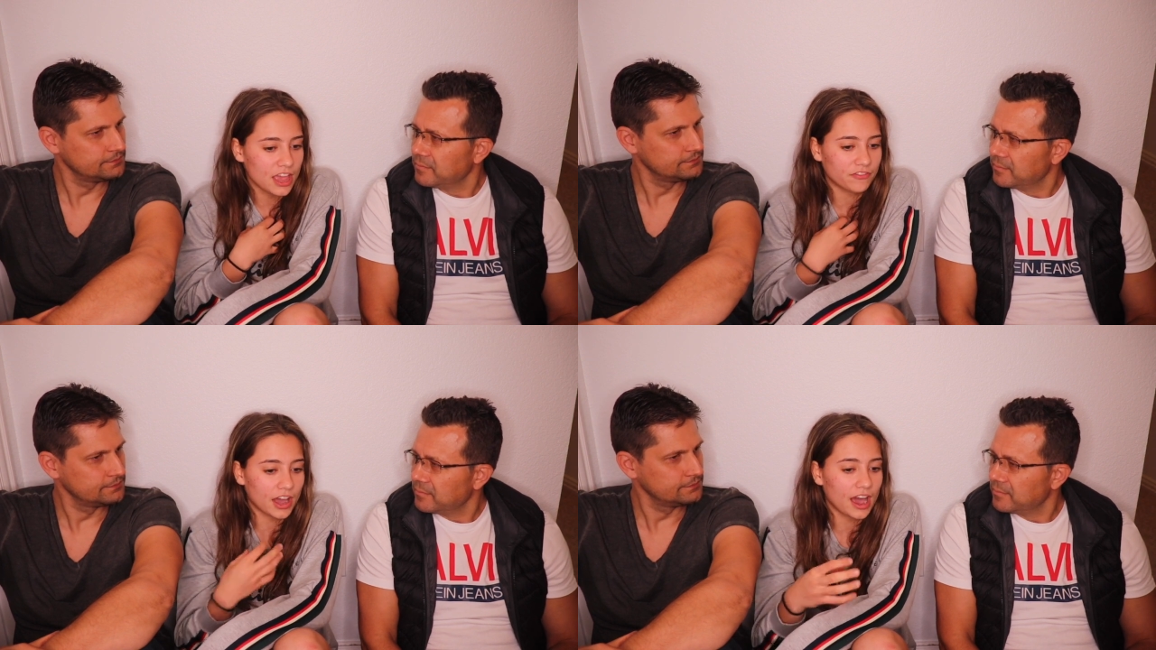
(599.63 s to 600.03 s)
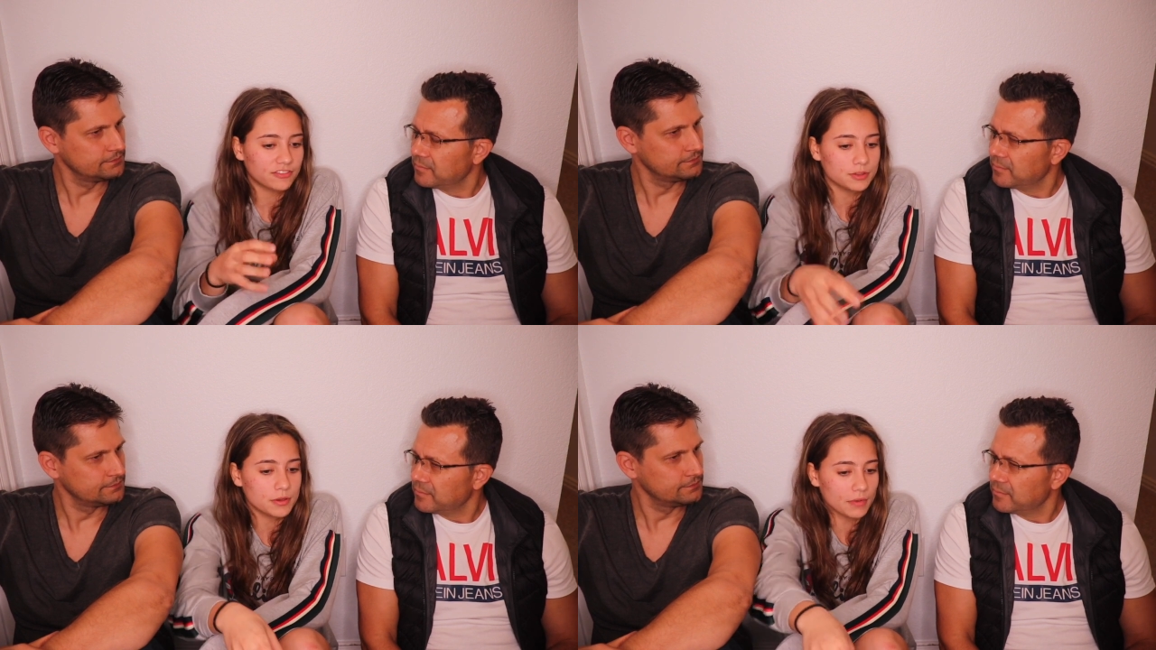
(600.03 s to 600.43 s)
Speaker 1: if I
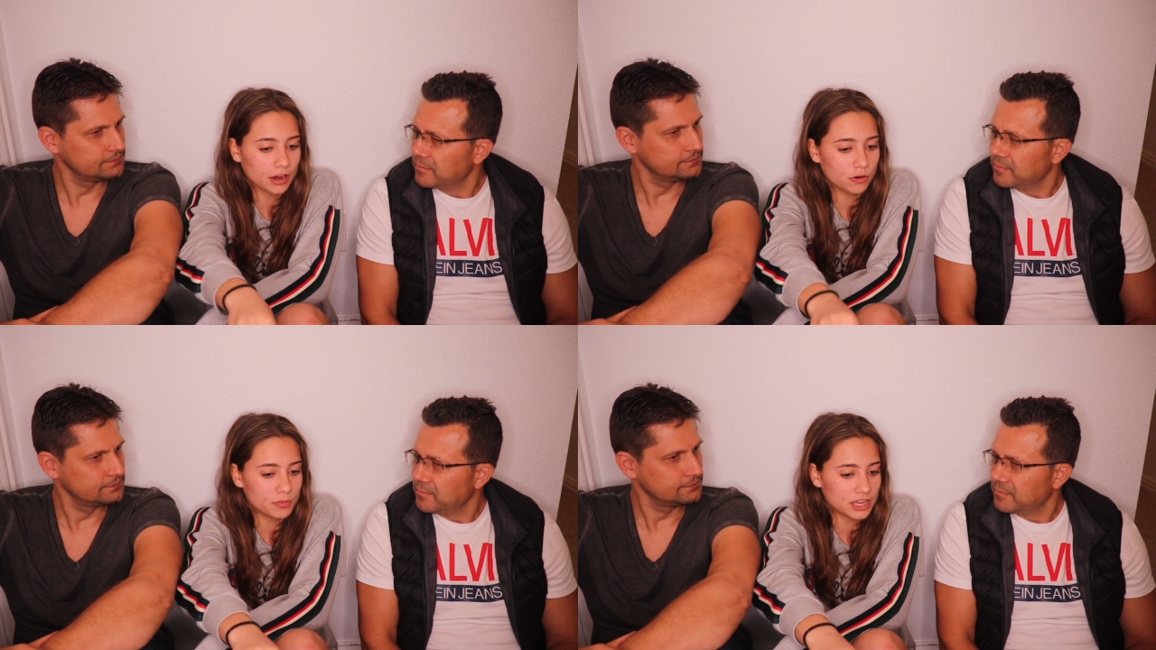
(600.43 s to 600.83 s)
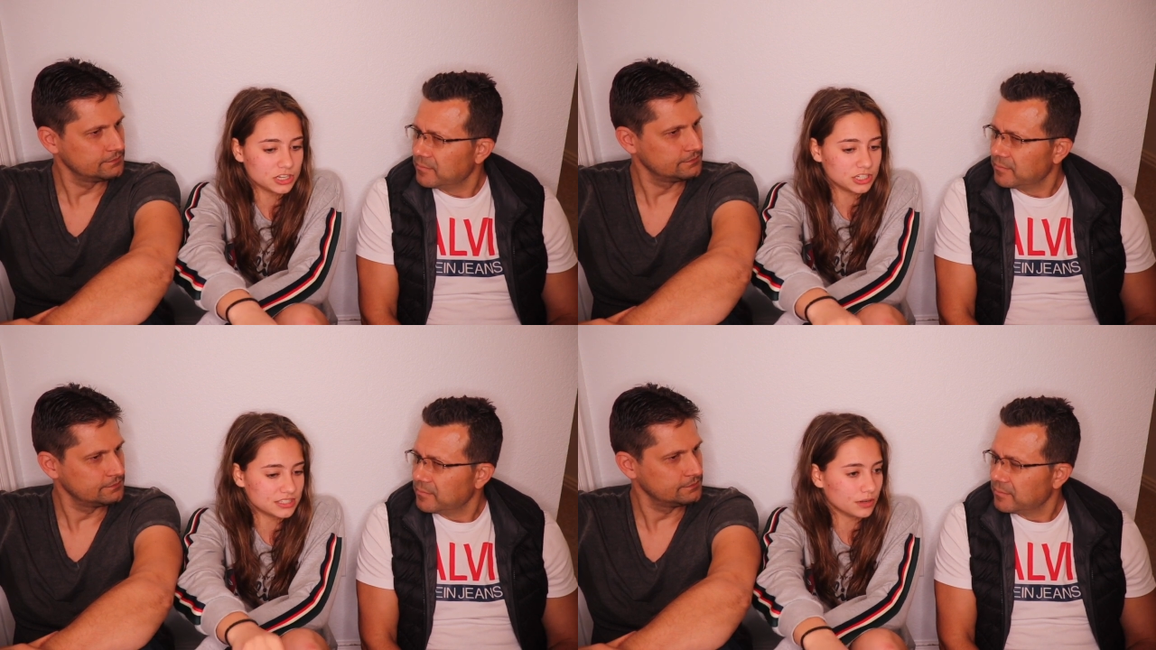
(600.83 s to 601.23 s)
have to be
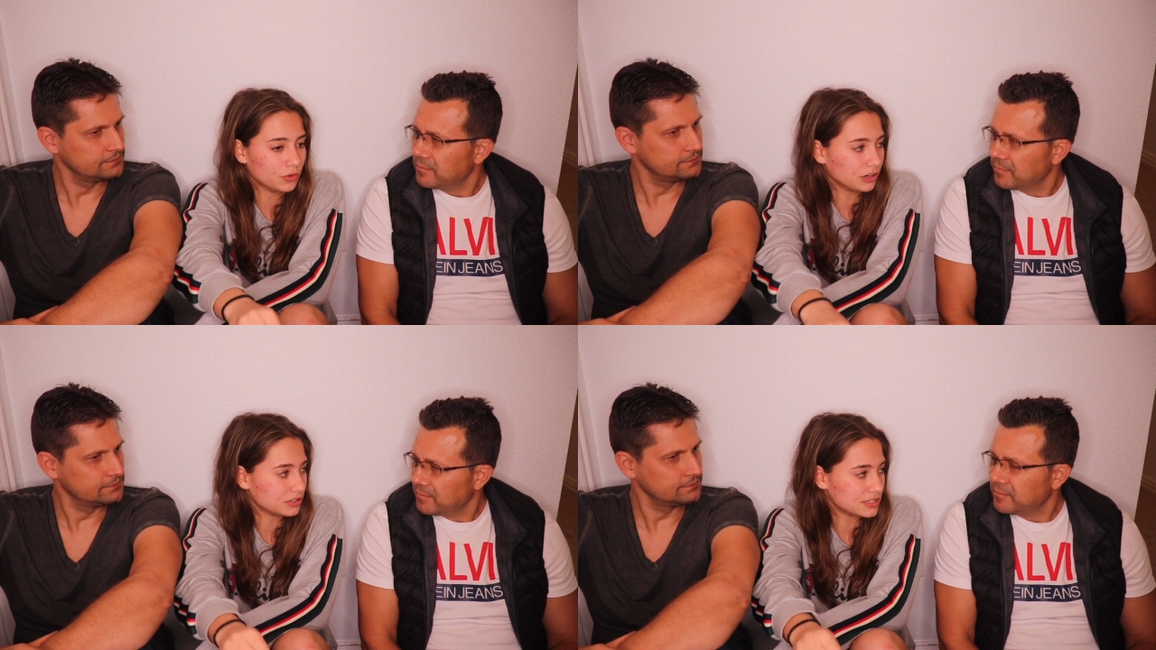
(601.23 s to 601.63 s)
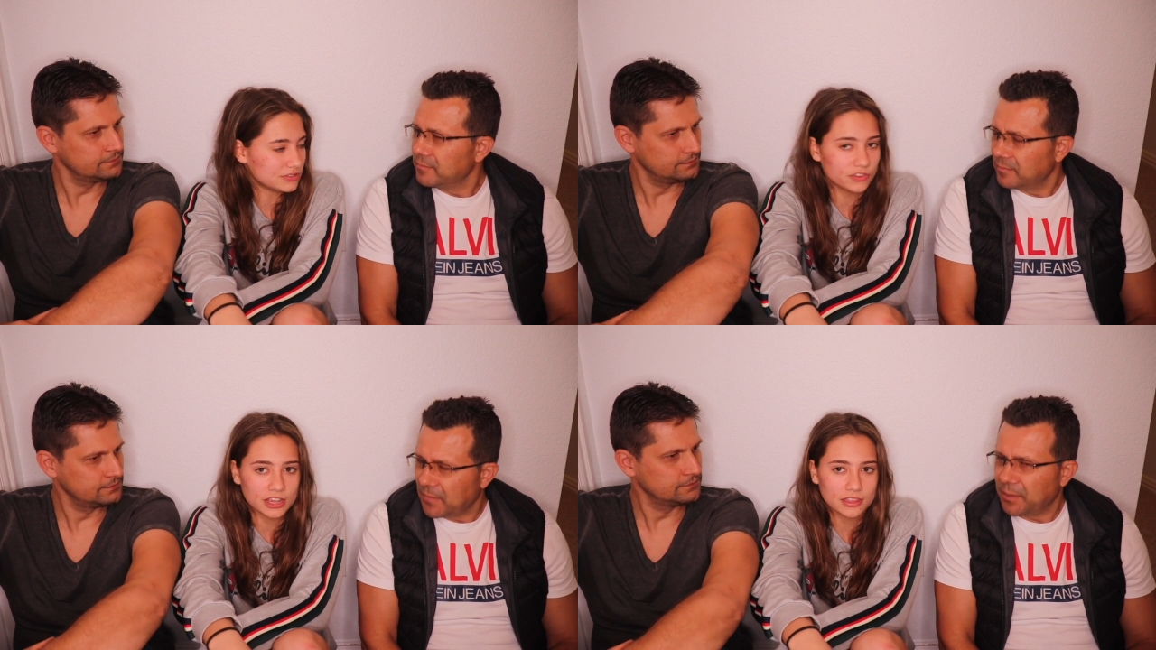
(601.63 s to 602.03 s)
micromanaging someone
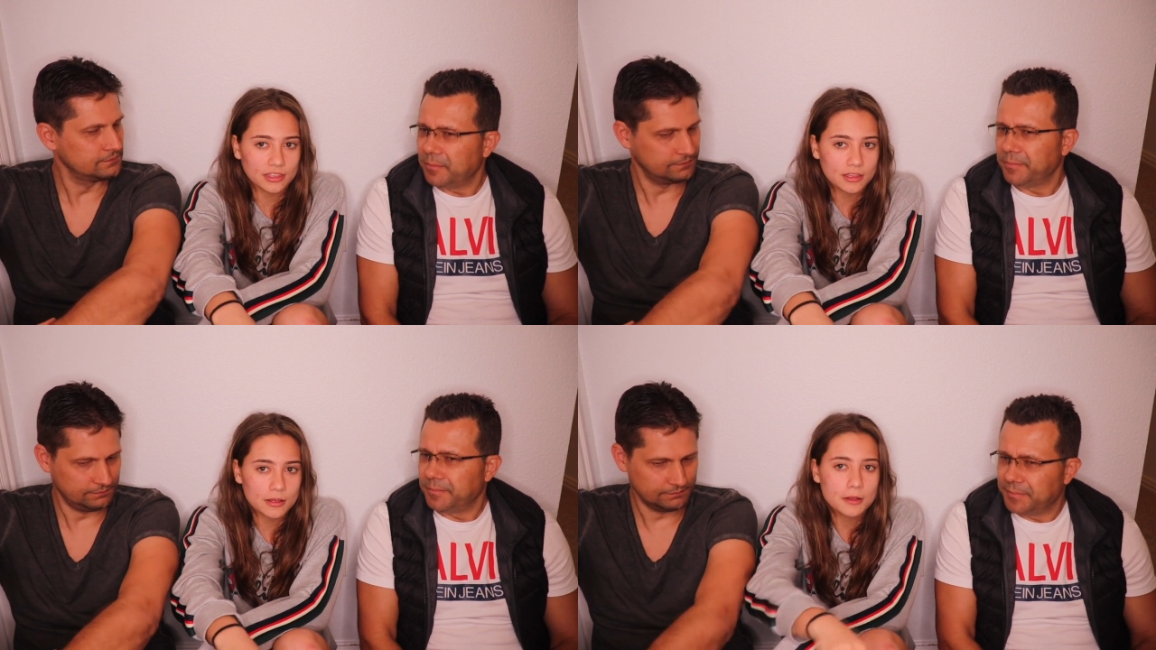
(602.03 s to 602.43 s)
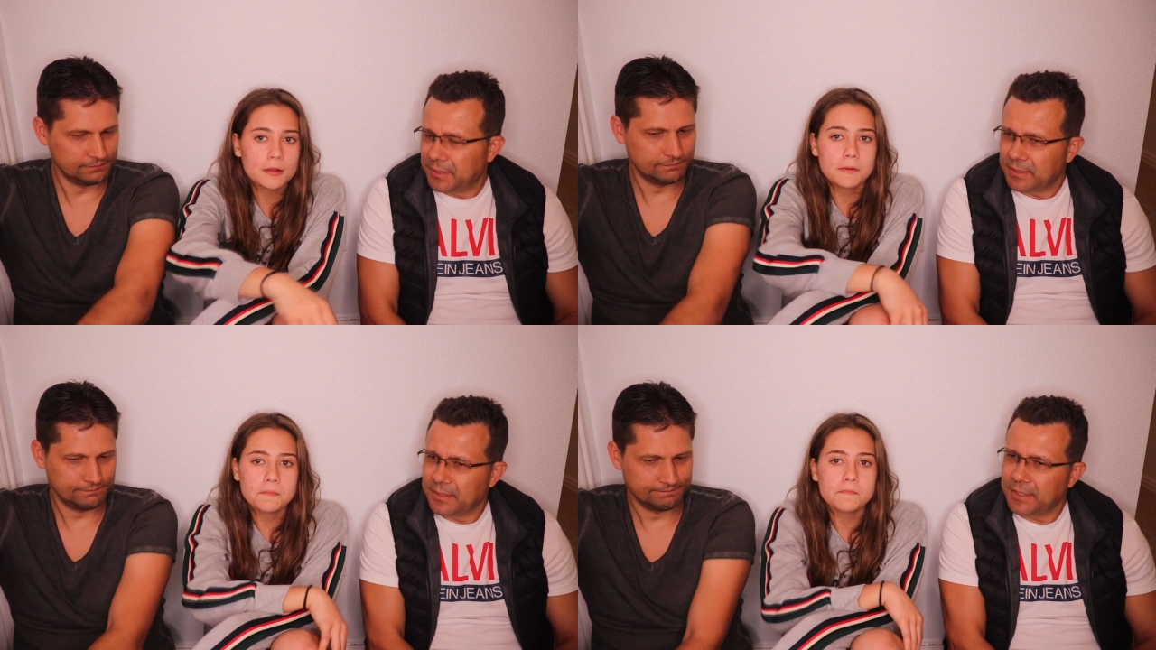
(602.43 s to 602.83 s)
else's faith? Yeah.
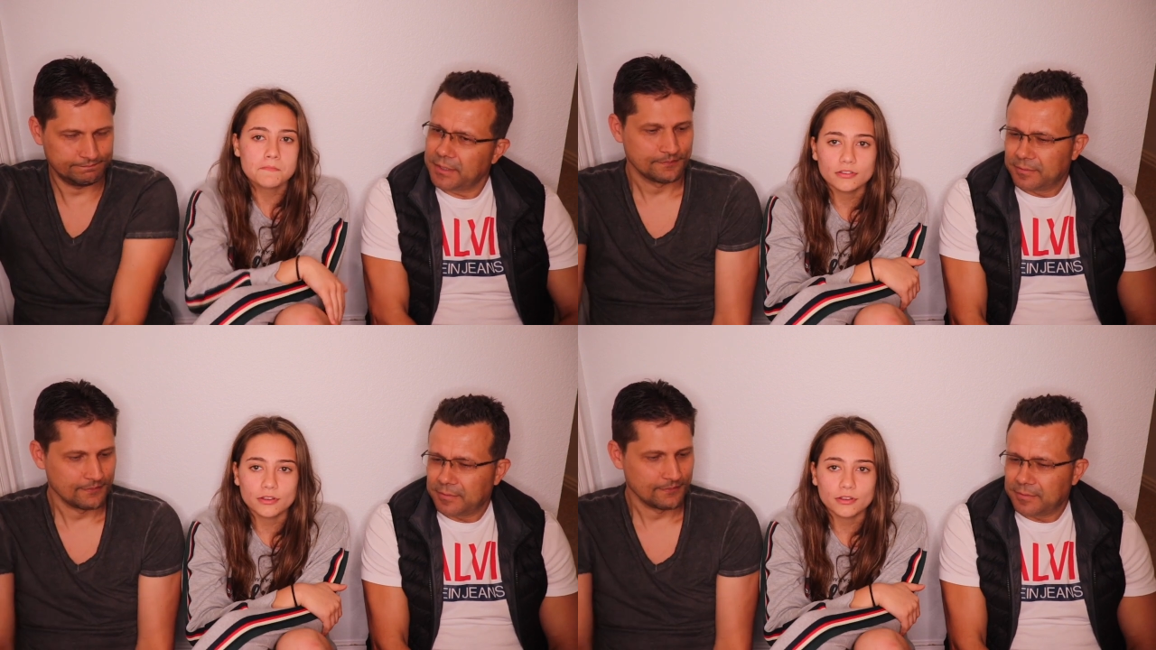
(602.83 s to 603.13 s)
Mm -hmm.